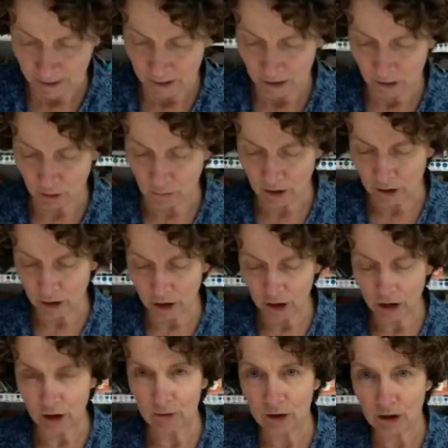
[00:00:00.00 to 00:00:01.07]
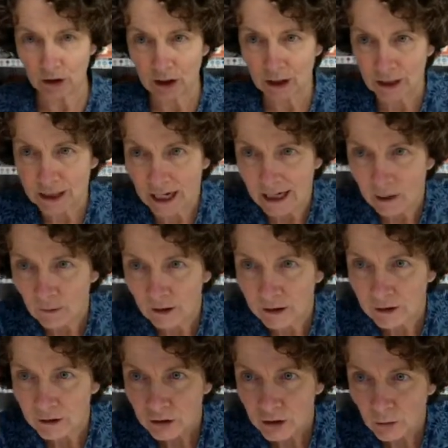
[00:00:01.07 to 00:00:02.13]
So what you're going to do is you're going to take one of
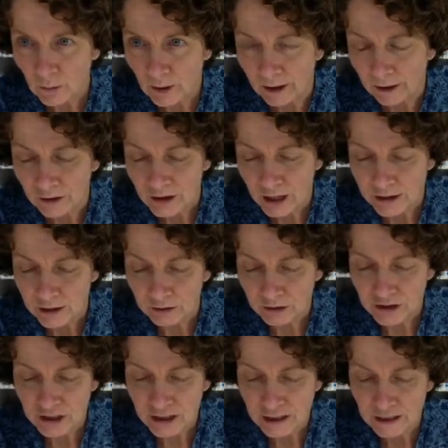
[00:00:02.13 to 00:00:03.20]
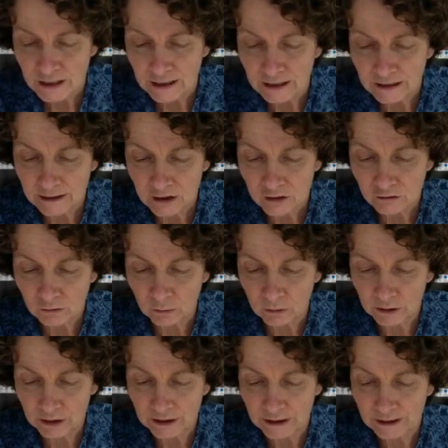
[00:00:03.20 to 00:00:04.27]
your squares, and you'll see it is
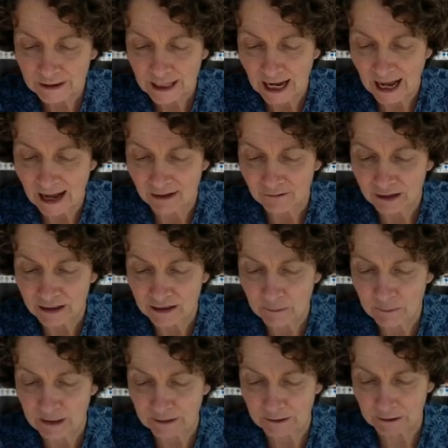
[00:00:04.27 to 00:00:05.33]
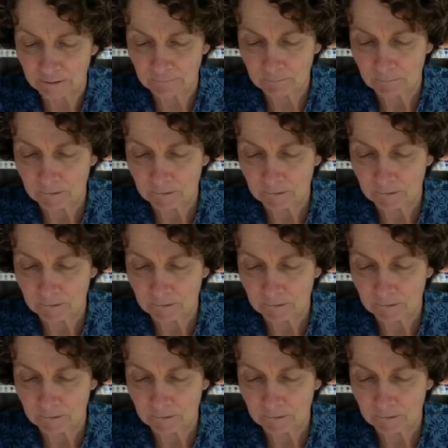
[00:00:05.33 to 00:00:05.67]
folded in half in the middle,